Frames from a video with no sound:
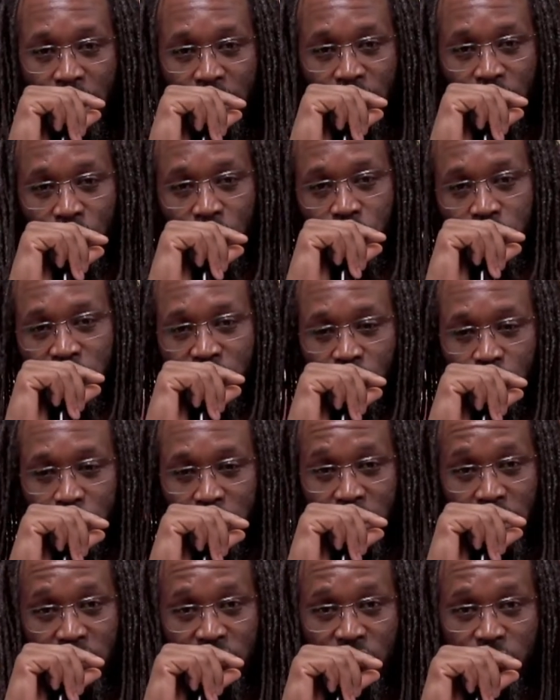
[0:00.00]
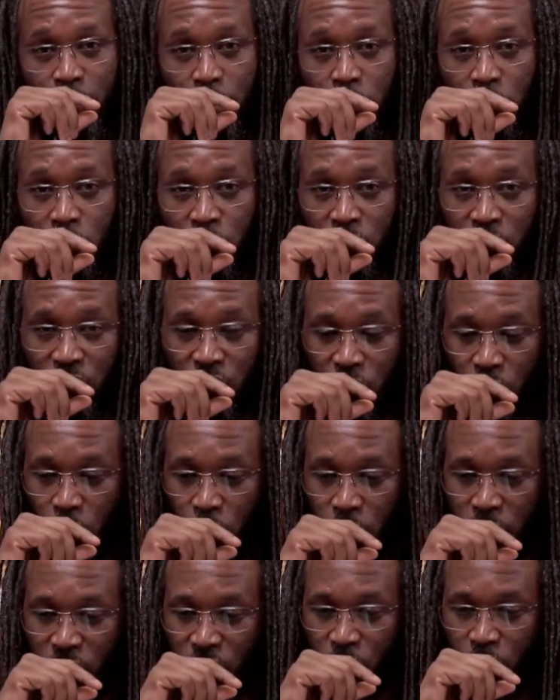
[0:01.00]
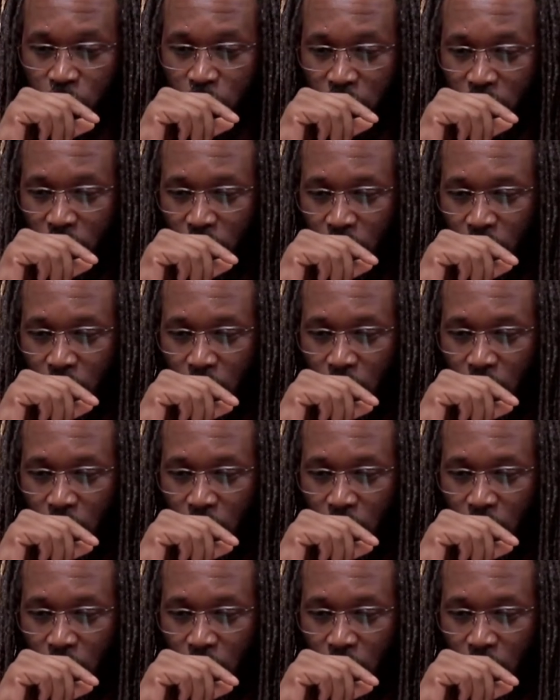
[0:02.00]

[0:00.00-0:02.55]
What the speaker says: And you're going to be exposed. You're going to be